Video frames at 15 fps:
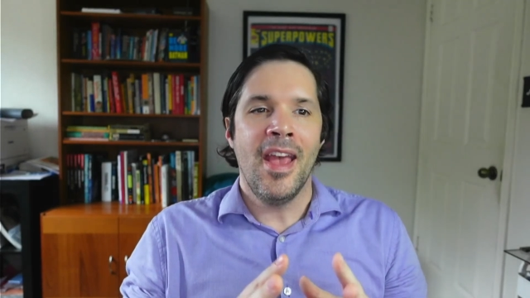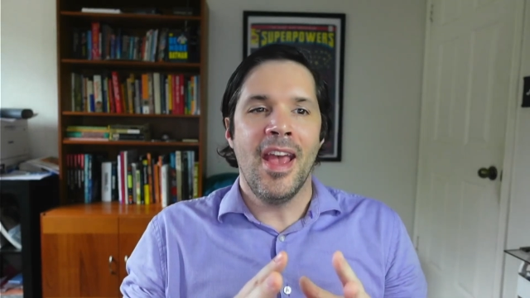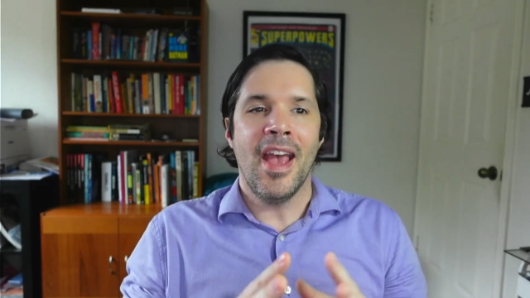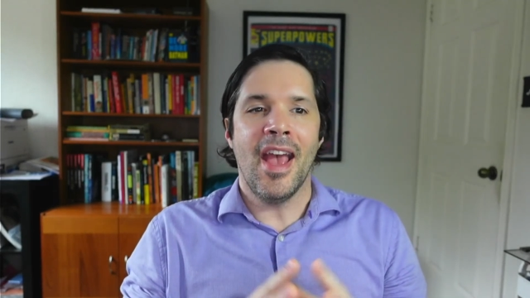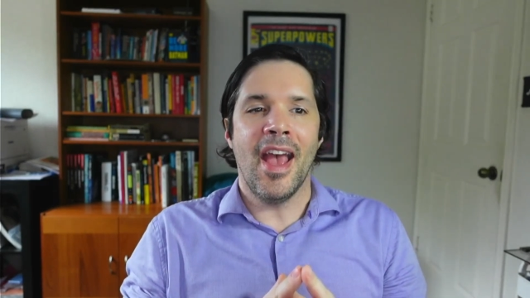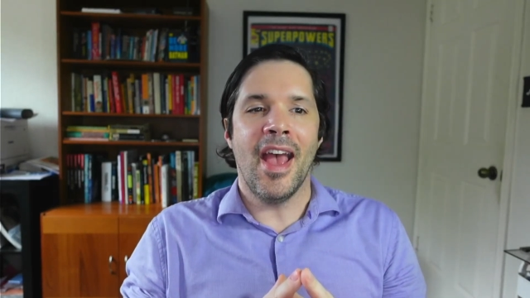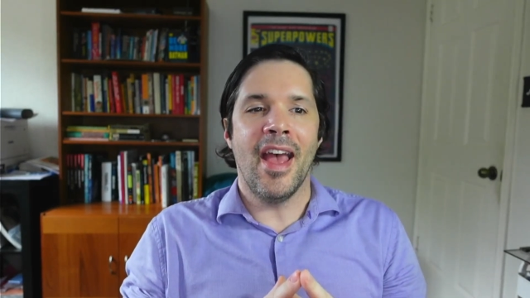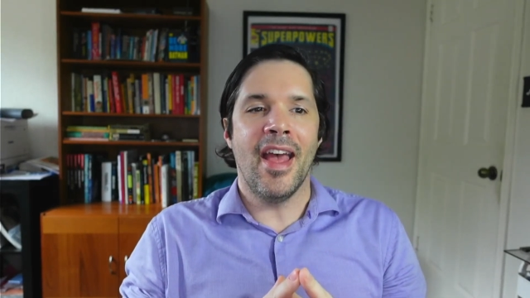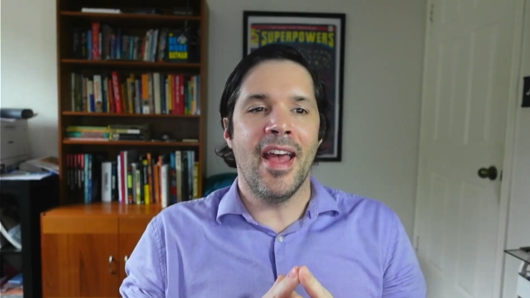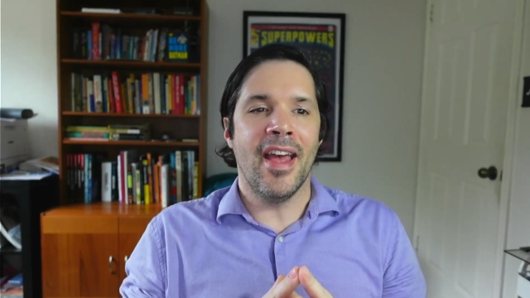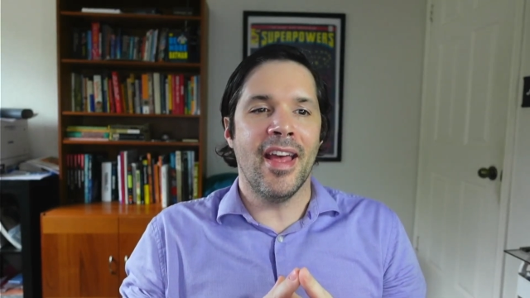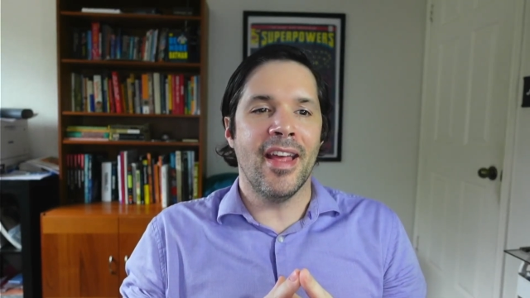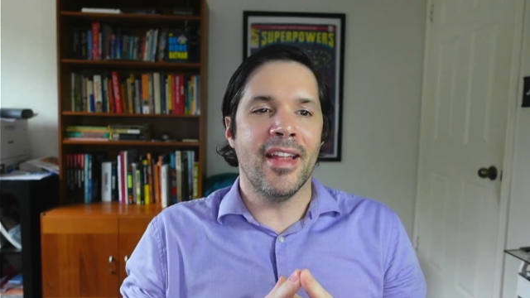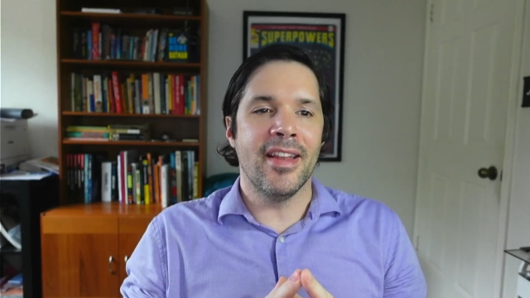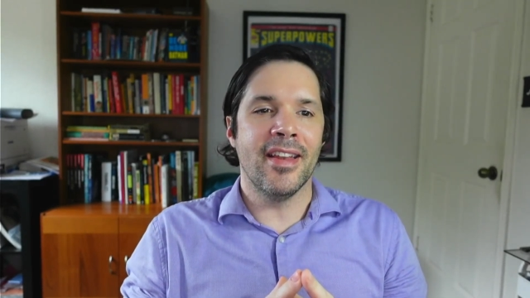
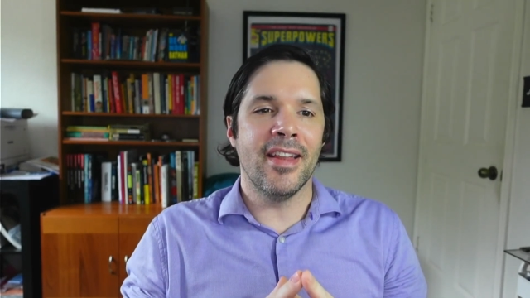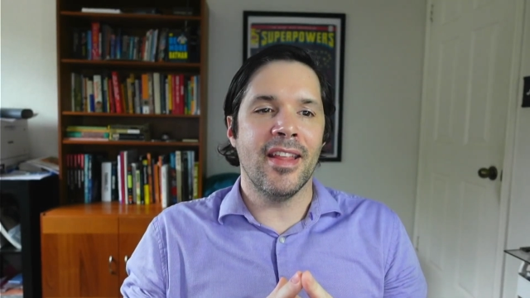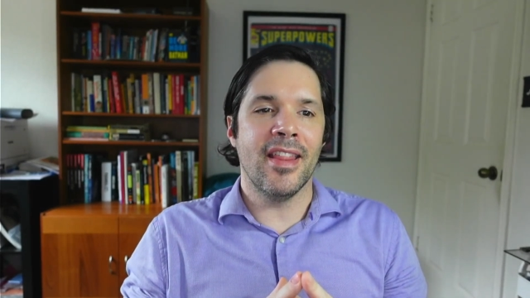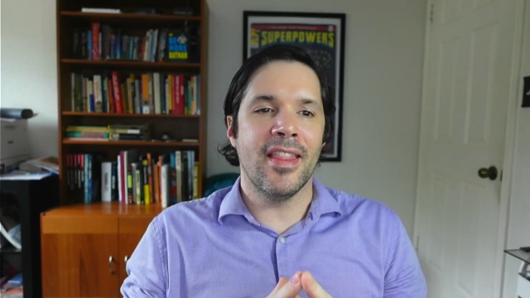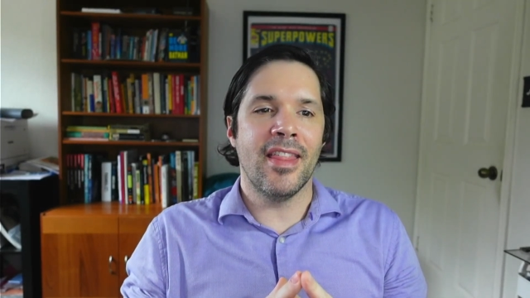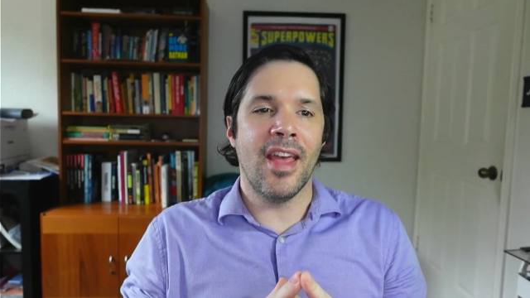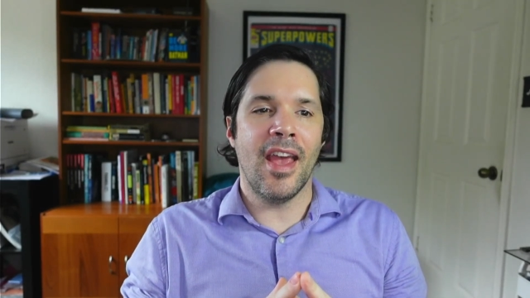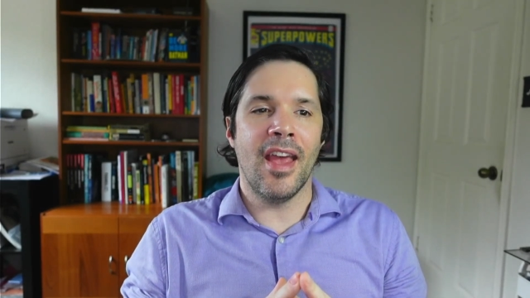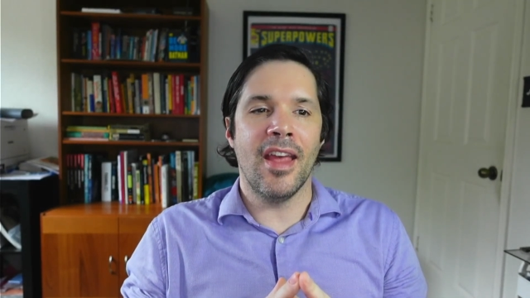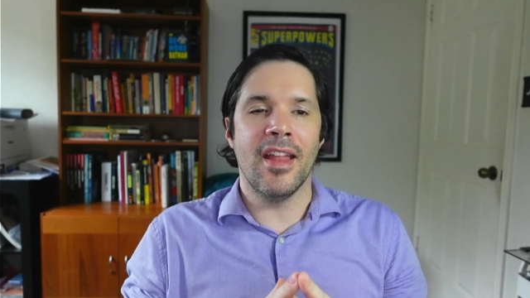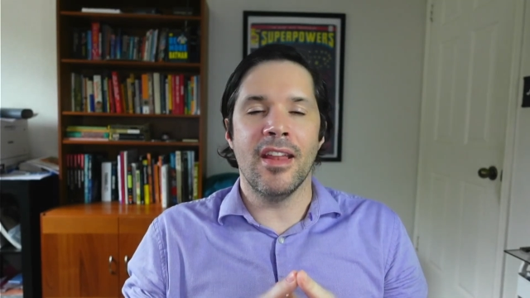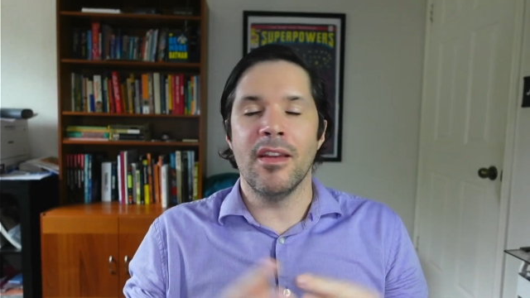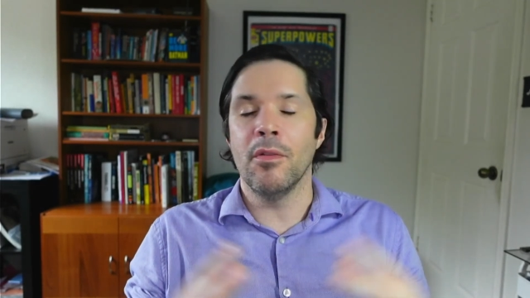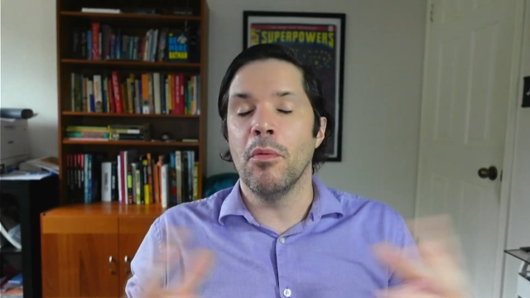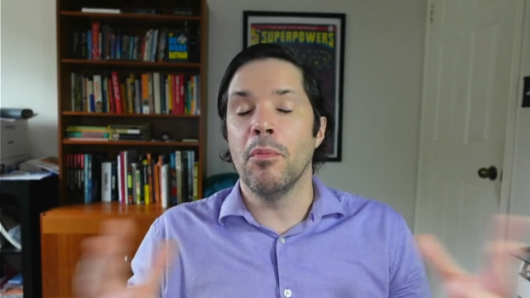And
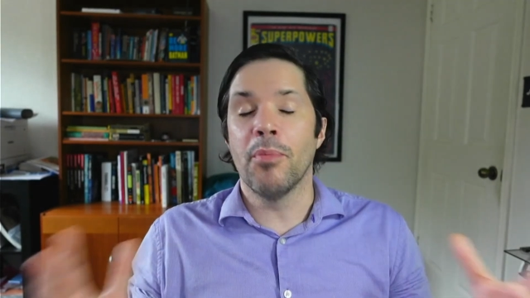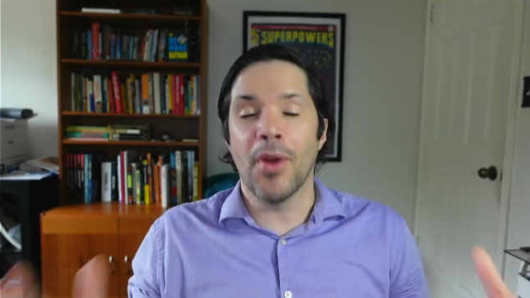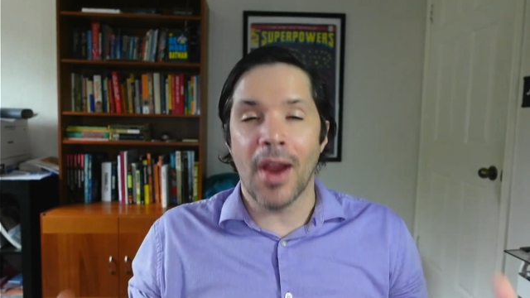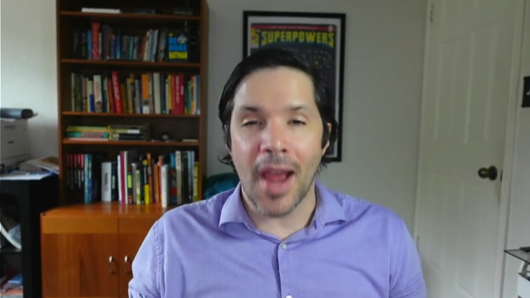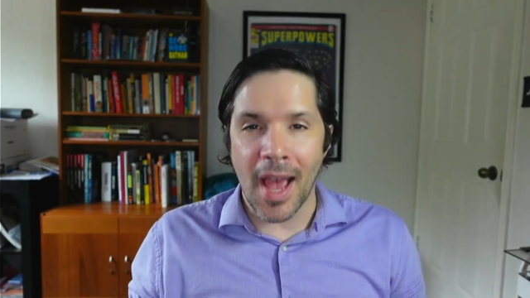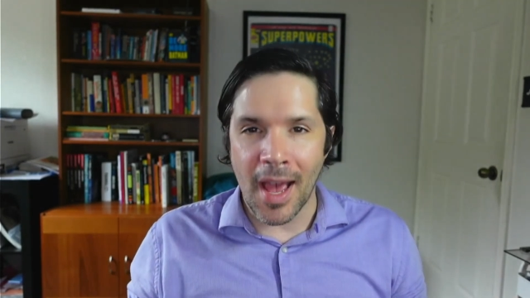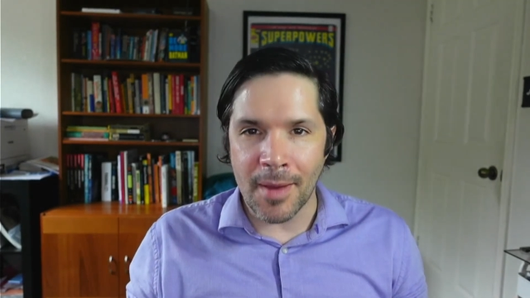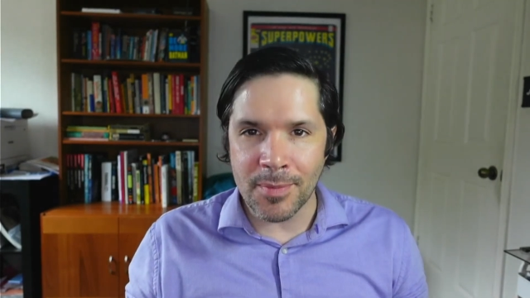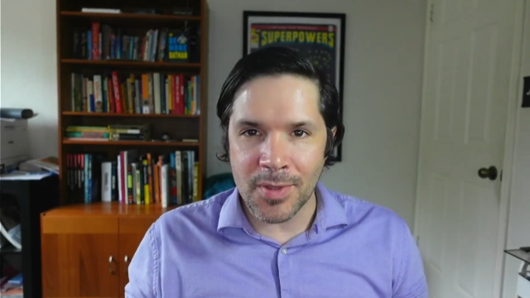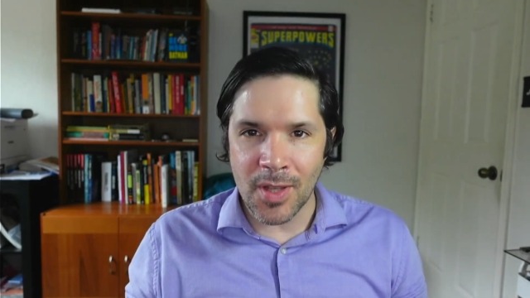then perhaps